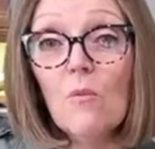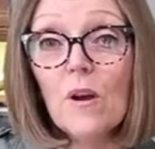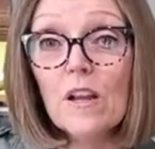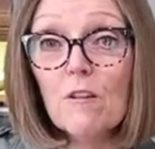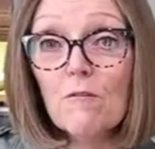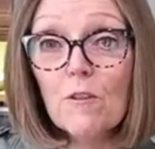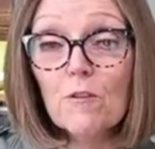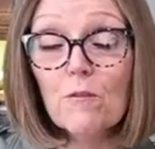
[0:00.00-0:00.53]

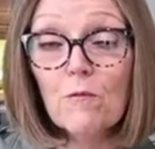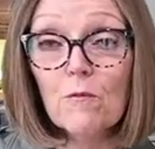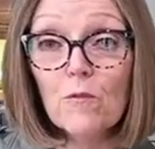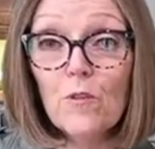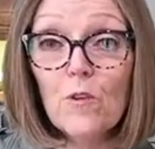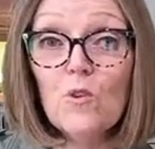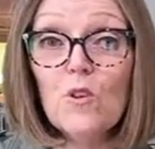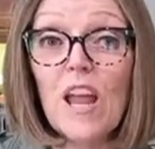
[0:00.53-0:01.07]
whatever
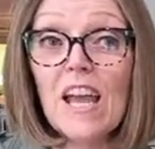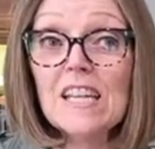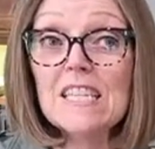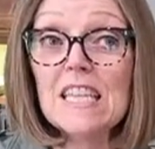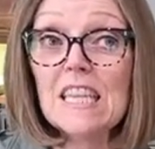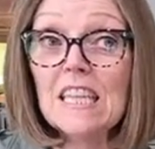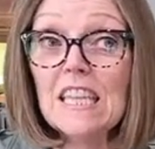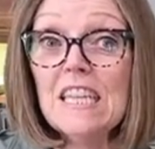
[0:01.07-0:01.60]
food has
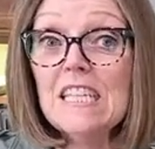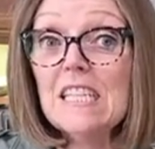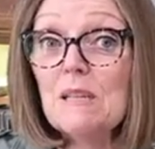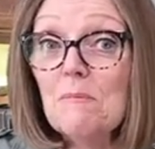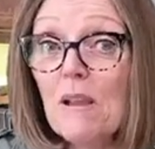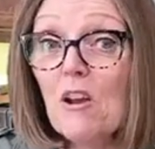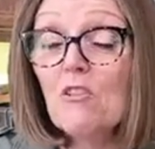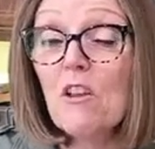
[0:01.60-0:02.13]
the least
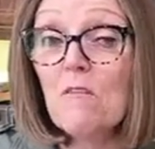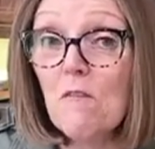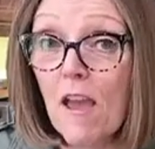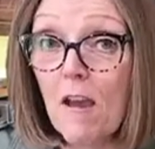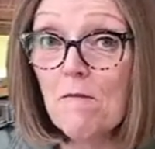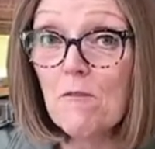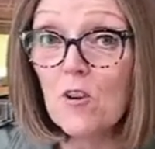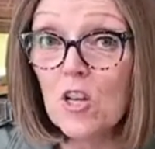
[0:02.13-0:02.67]
amount of
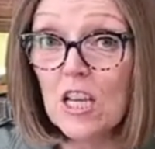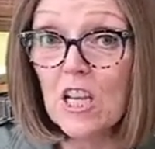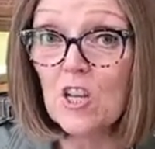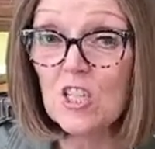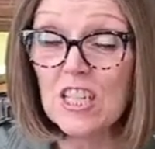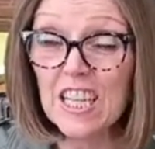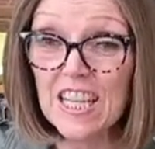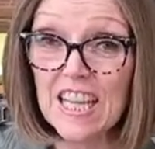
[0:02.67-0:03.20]
effort here
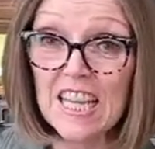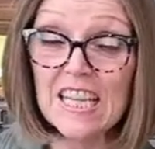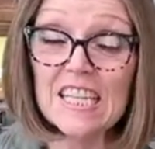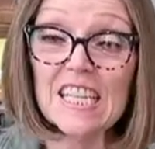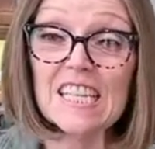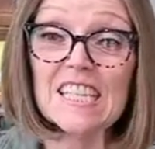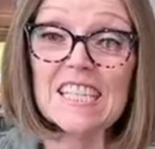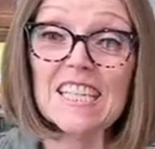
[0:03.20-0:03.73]
to
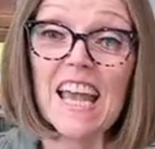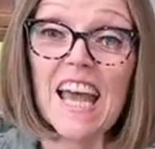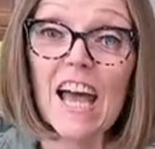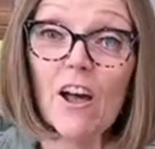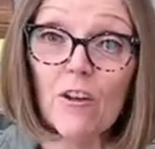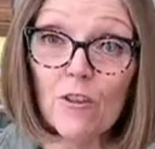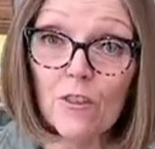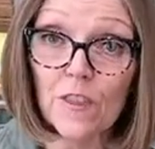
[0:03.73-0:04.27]
eat is
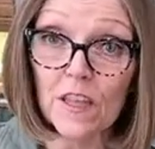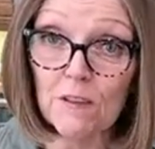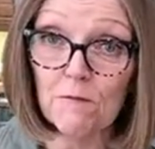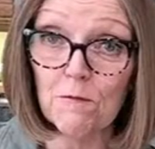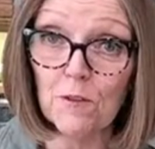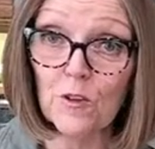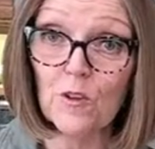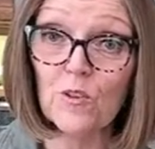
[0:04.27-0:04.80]
healthy
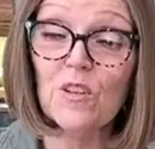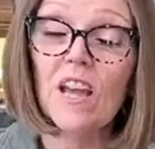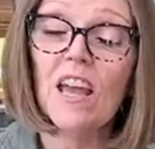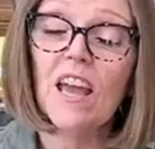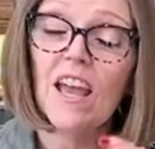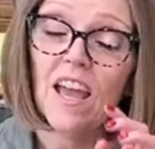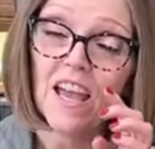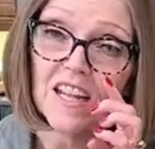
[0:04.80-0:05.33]
food.
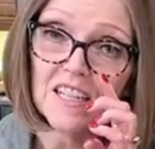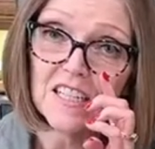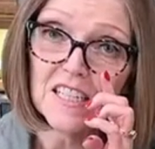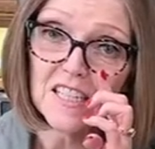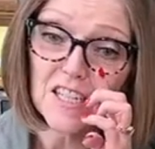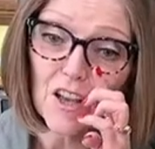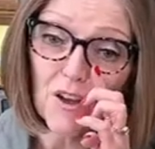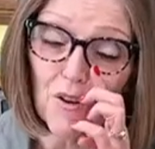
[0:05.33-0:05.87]
And
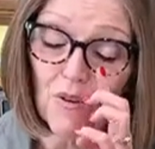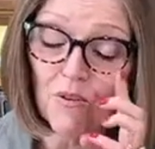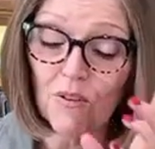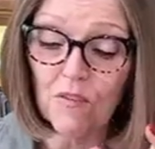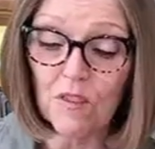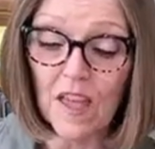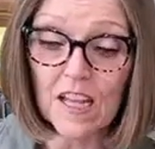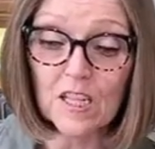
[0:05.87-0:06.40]

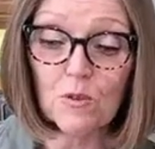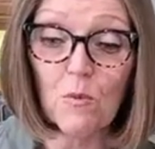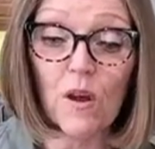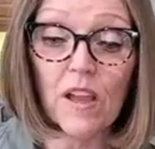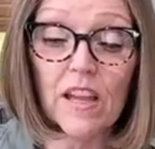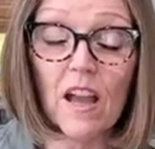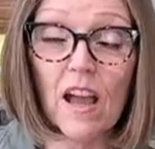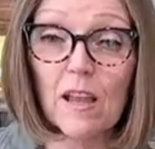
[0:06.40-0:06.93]
so that's
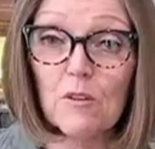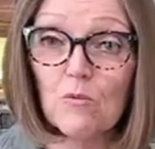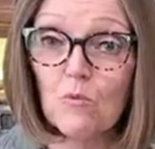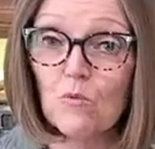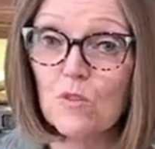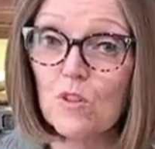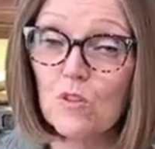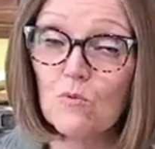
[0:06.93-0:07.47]
why I
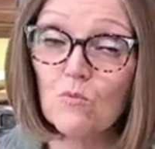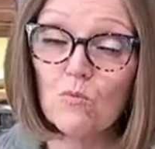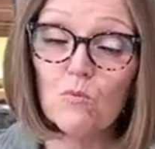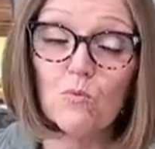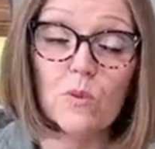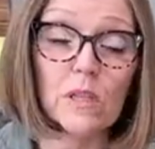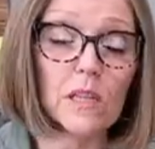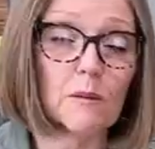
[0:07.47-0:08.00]

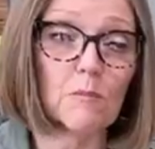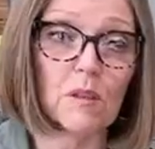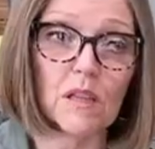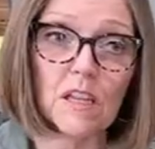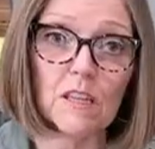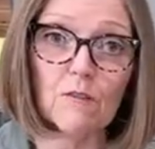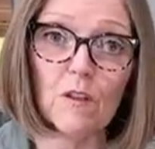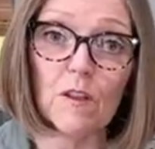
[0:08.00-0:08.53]
really
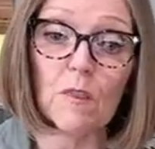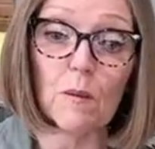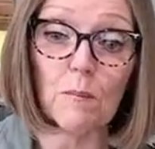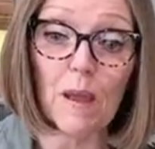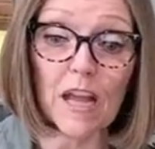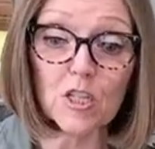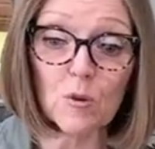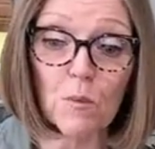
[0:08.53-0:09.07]
believe in the
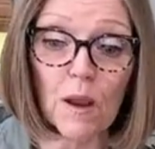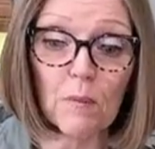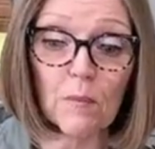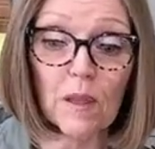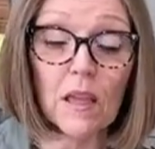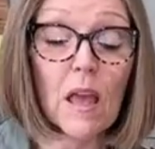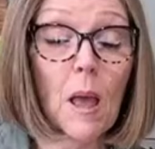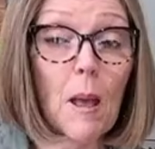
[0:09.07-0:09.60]
batch
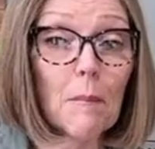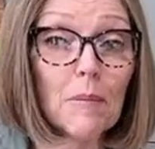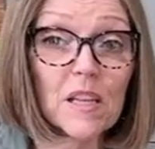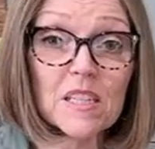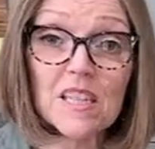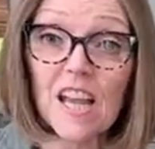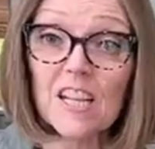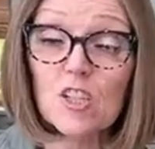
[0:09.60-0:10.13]
prepping.
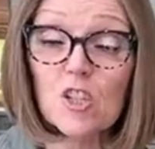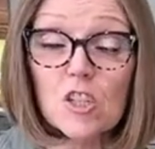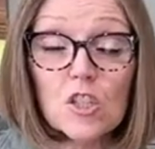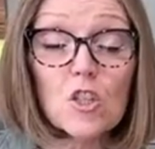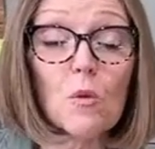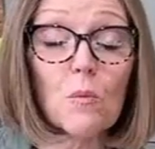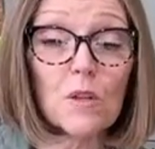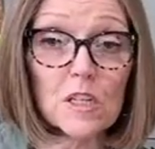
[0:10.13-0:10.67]
Plus, I
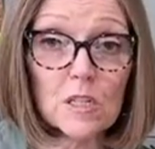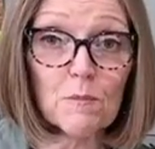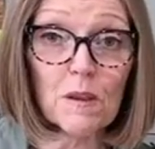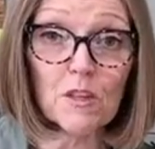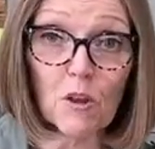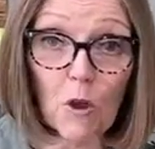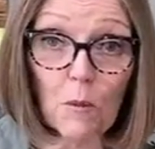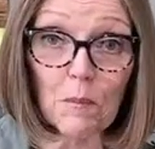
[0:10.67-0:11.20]
just don't want to
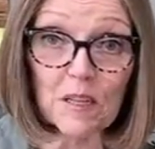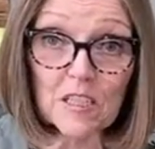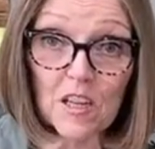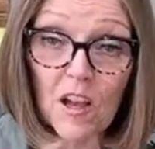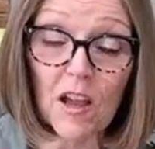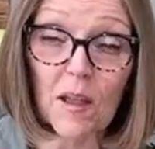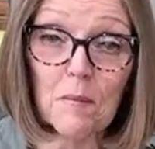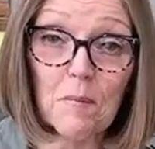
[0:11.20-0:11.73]
spend all my
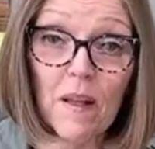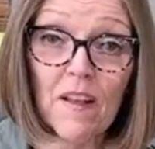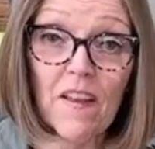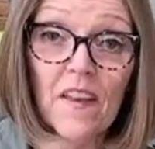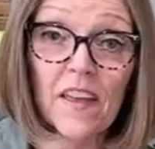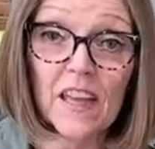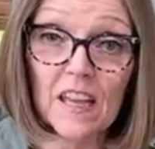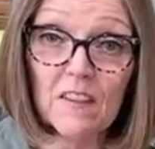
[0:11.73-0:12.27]
time
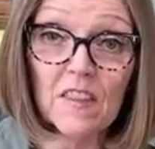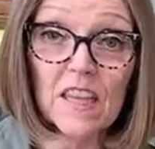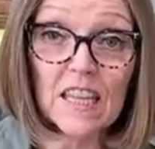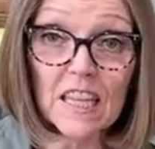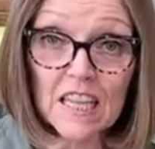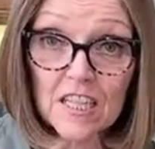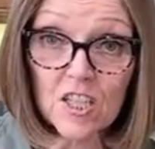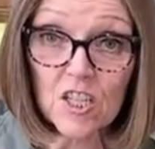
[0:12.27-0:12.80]
in the
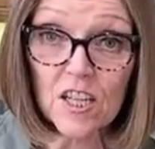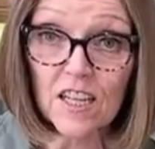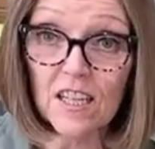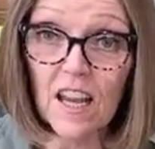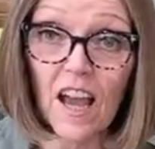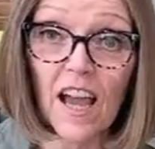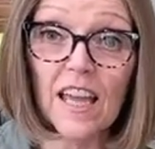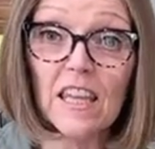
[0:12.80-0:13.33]

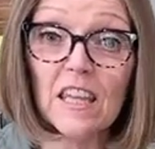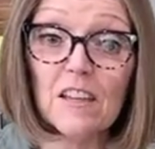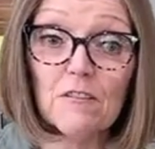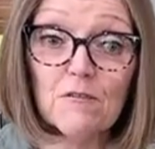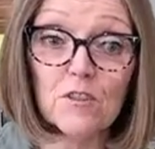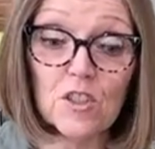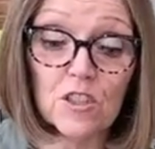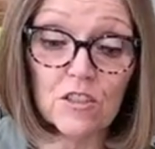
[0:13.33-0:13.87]
kitchen. I
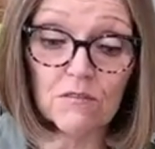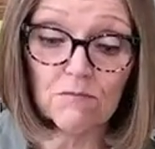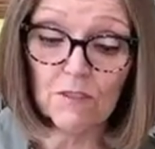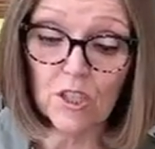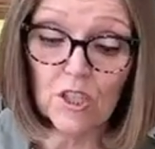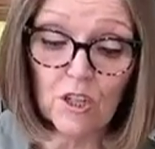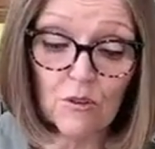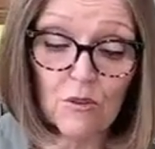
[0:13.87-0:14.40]
love to,
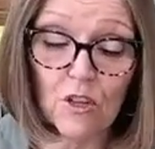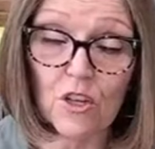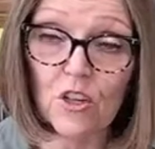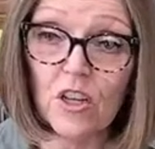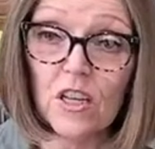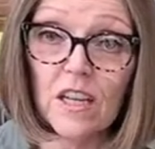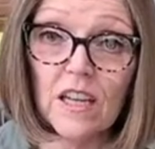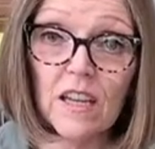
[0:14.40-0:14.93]
you know,
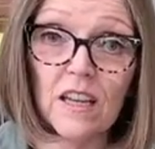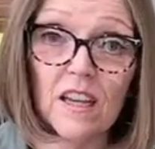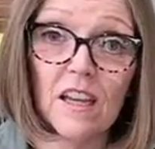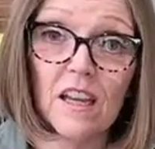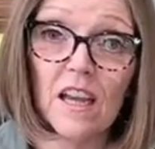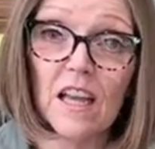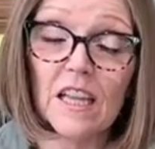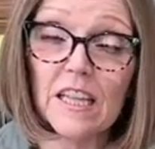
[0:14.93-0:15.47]
cook
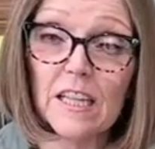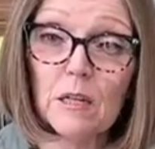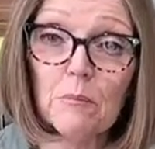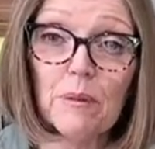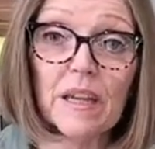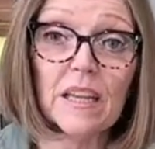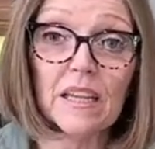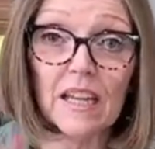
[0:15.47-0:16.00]
a little
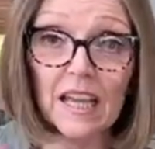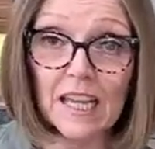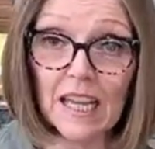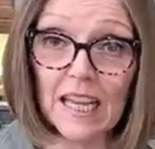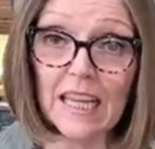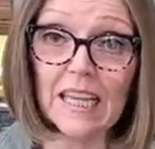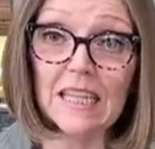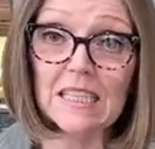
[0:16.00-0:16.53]
bit and
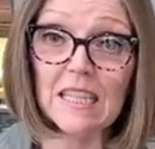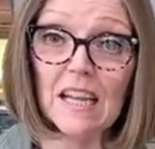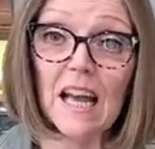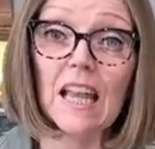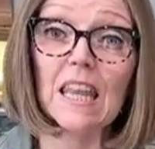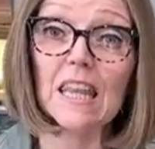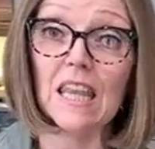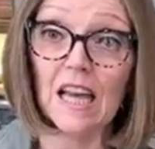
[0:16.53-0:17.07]
eat
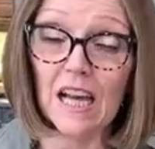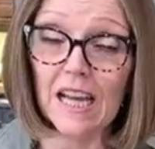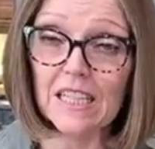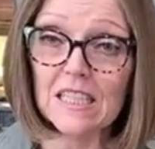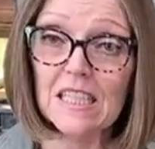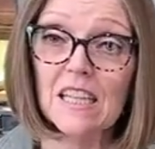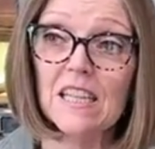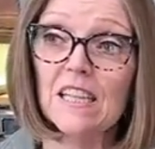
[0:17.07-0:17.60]
a
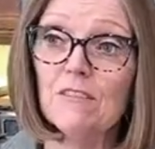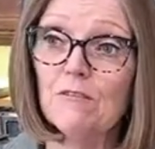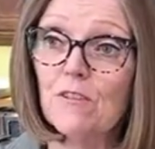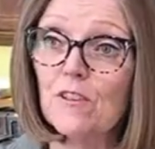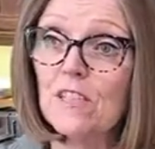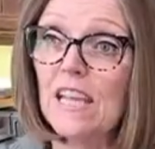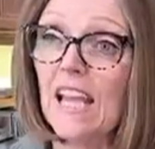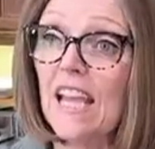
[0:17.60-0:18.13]
lot
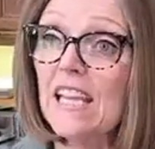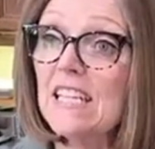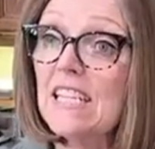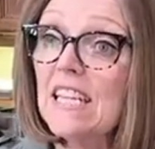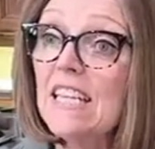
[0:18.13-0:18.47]
for days.